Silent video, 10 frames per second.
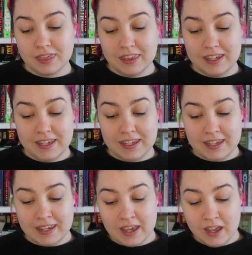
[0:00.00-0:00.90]

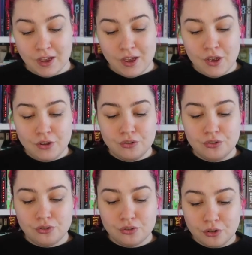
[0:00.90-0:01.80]
the
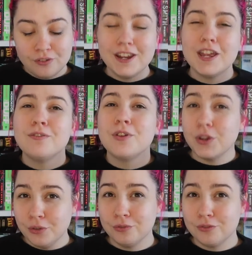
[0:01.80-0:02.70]
story of
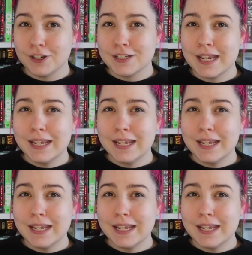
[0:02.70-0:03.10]
Uhtred